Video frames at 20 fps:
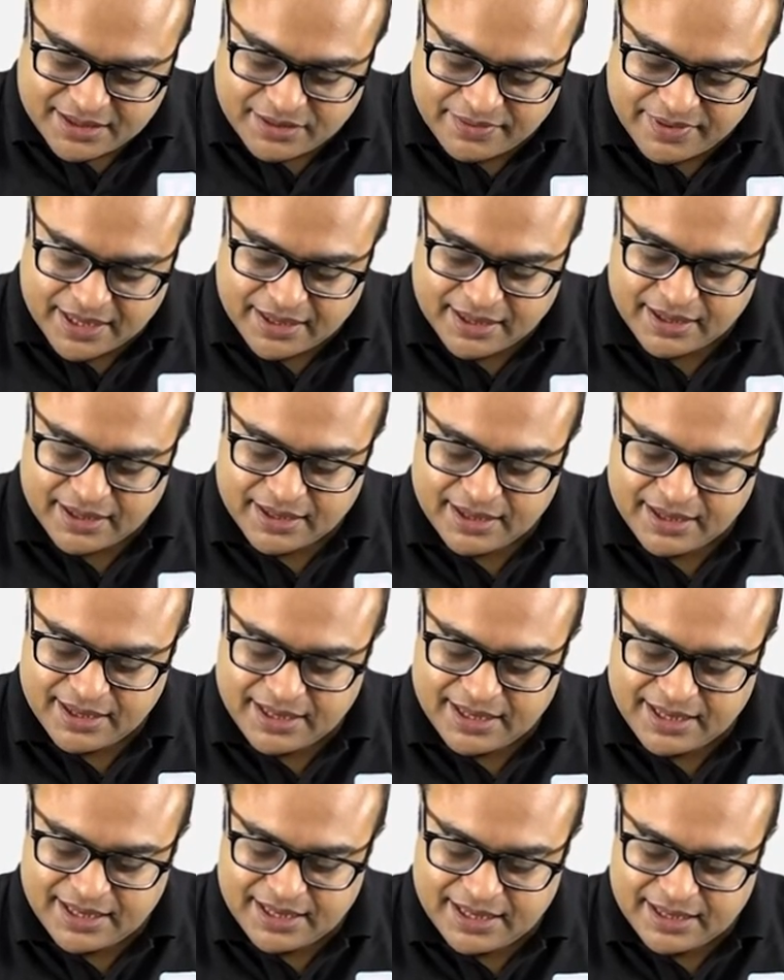one,
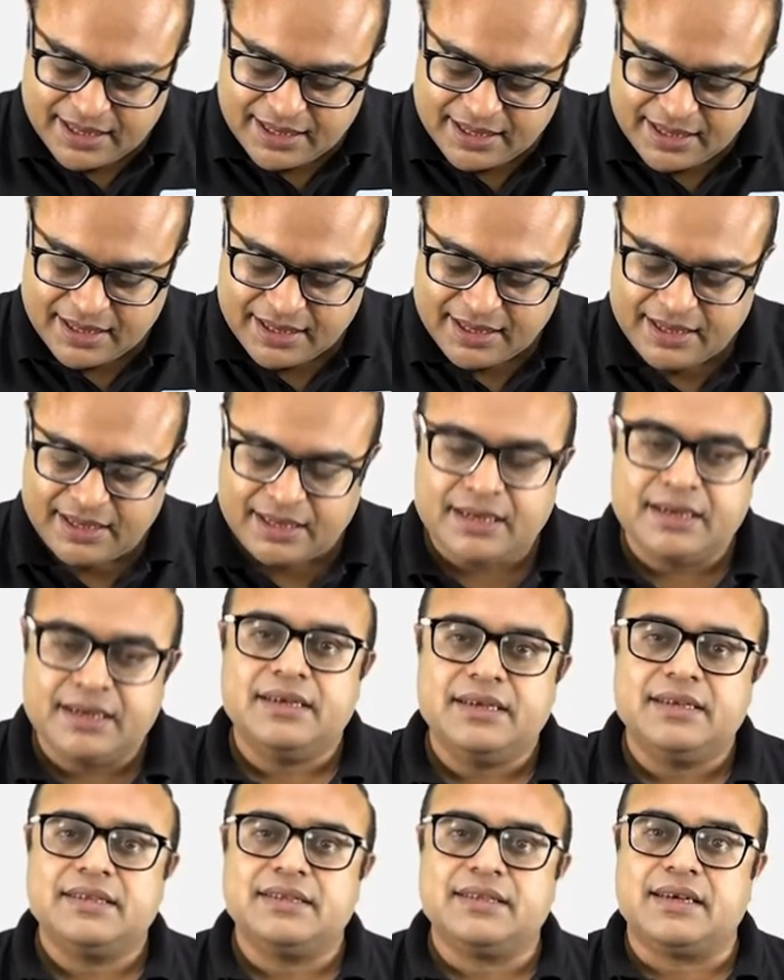
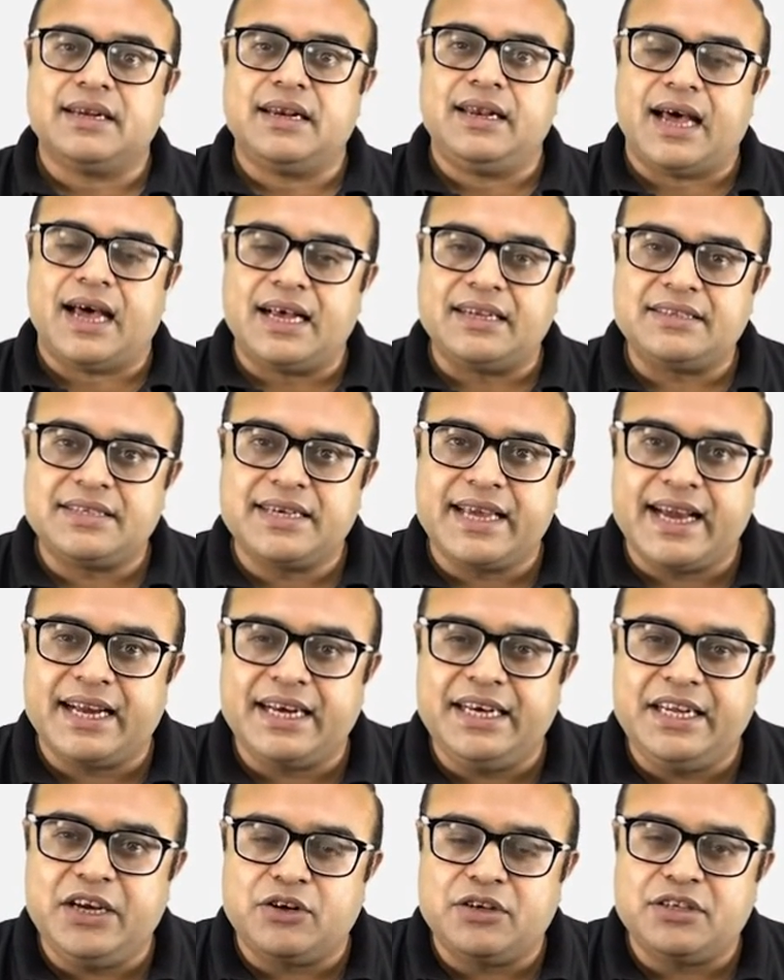the last
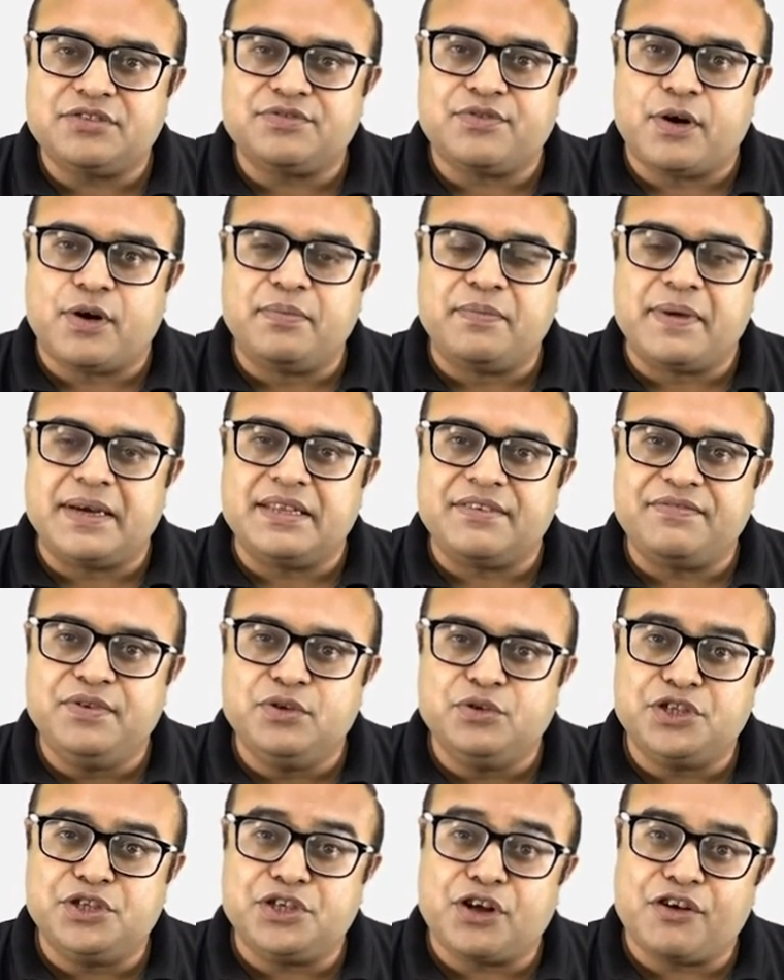ganglion is formed by the
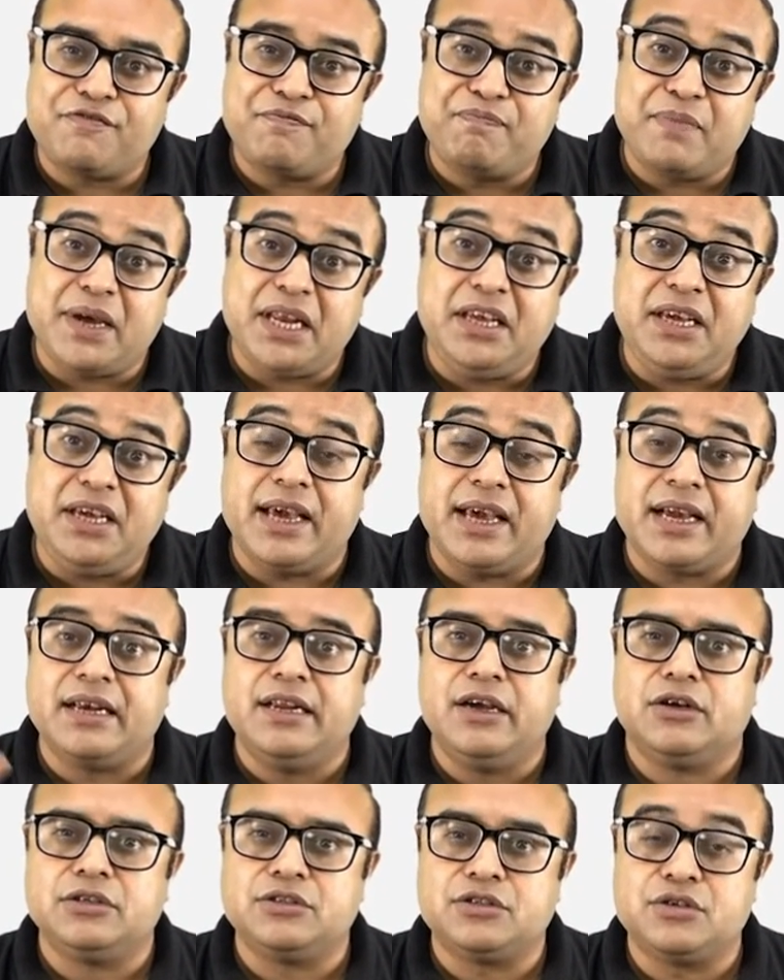fusion of many
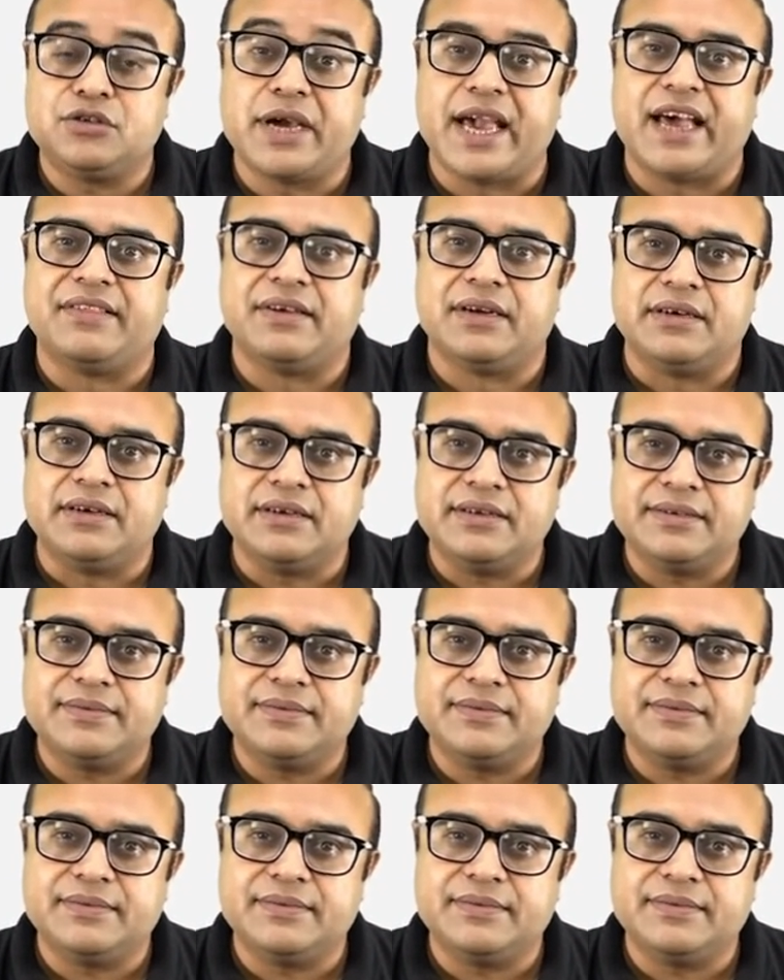ganglions together.